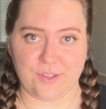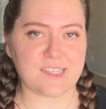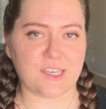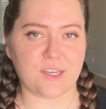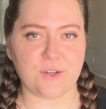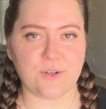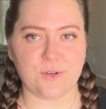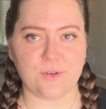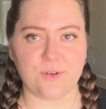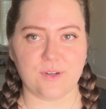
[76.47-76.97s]

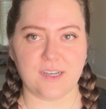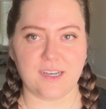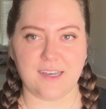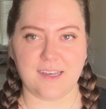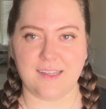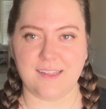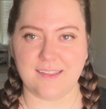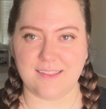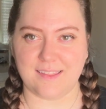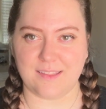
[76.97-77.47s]
So
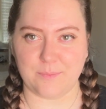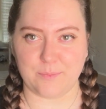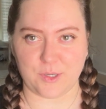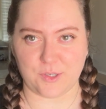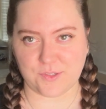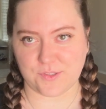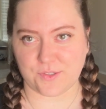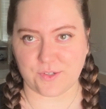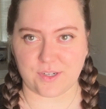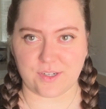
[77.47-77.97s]
the
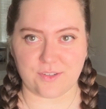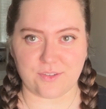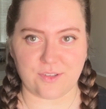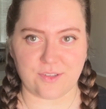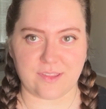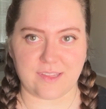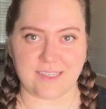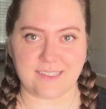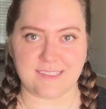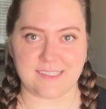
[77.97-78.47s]
most critical
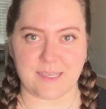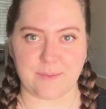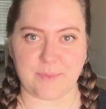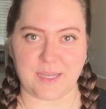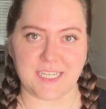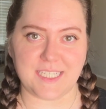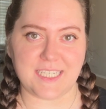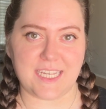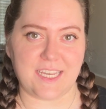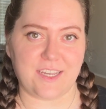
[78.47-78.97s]
things they
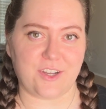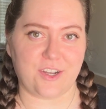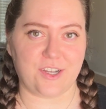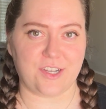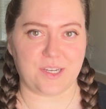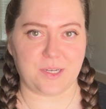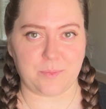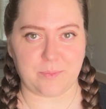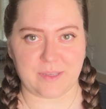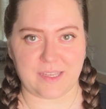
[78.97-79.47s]
might take are
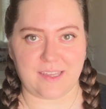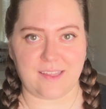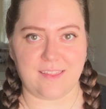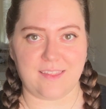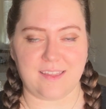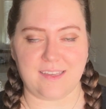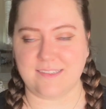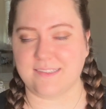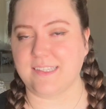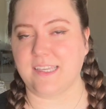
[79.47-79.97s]
going to be
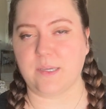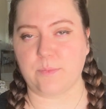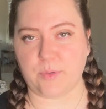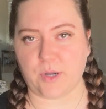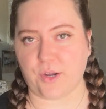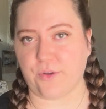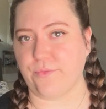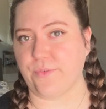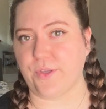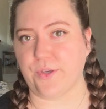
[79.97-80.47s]
things like
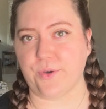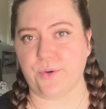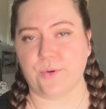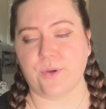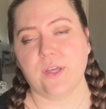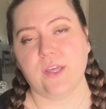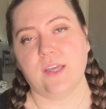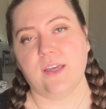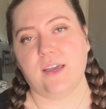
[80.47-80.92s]
parvo.